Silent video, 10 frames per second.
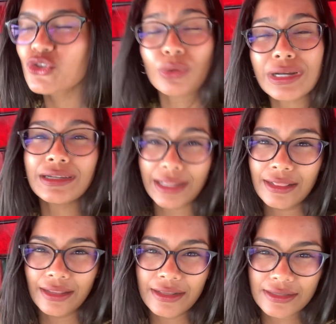you can tell
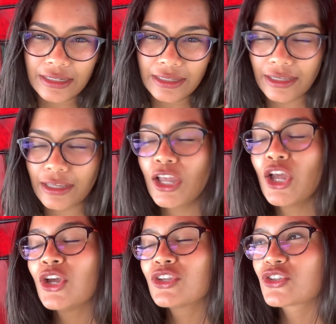that it's leaking.
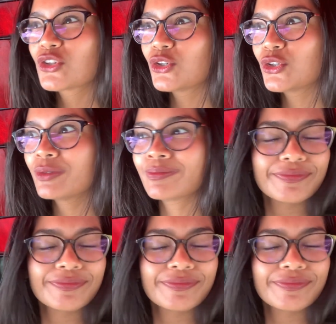So